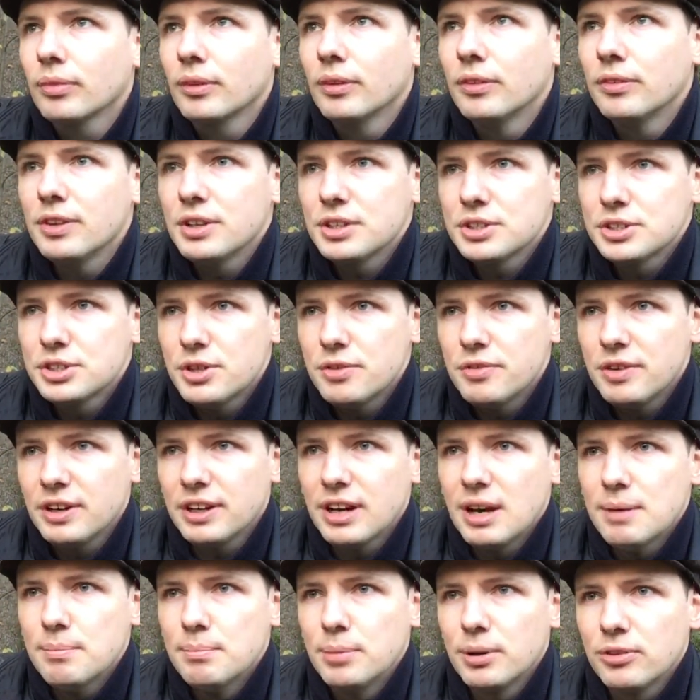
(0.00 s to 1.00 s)
They're serving
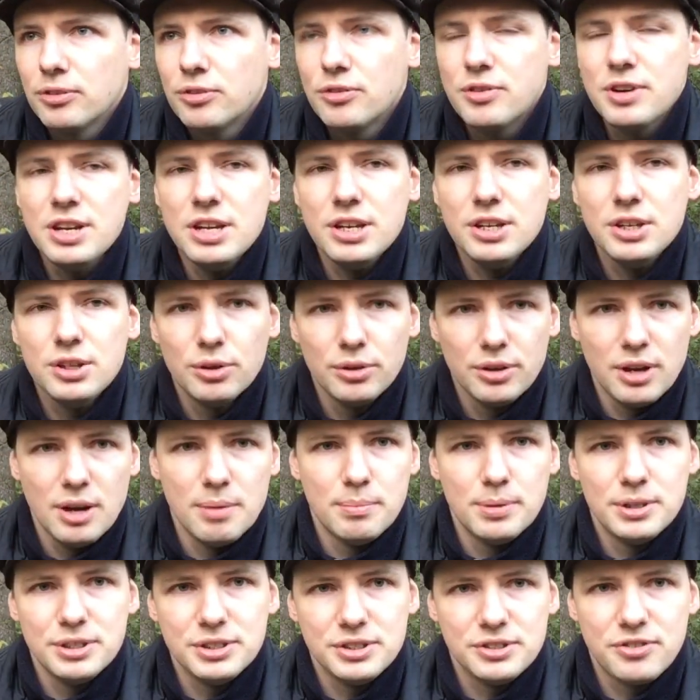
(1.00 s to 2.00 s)
number 3, your
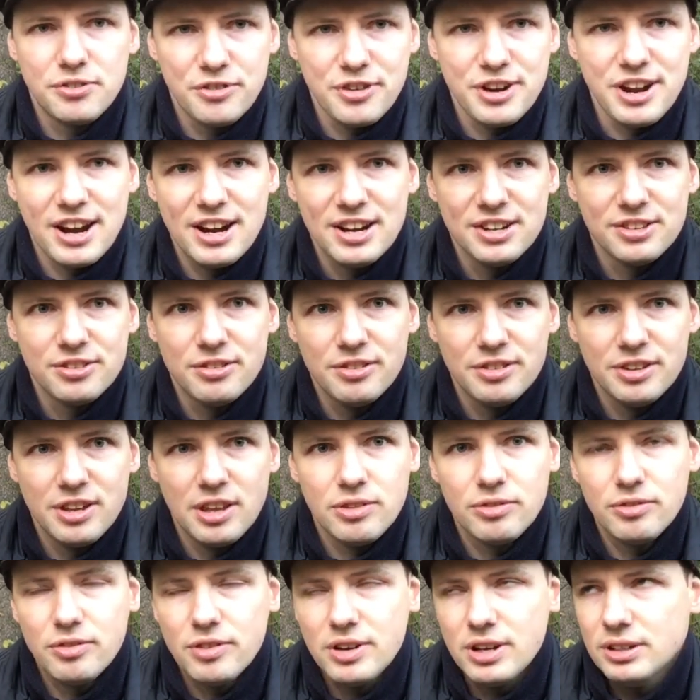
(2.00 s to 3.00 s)
number is
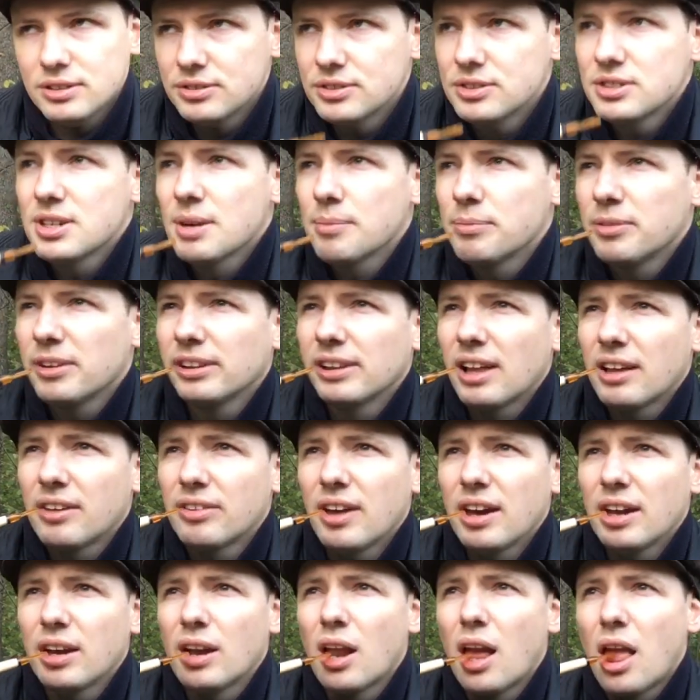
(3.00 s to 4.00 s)
303, something like
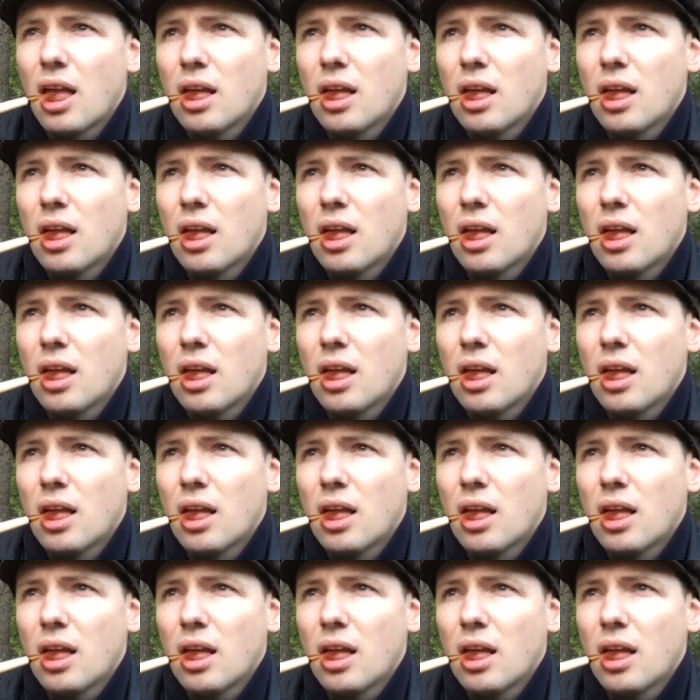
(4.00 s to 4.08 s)
that.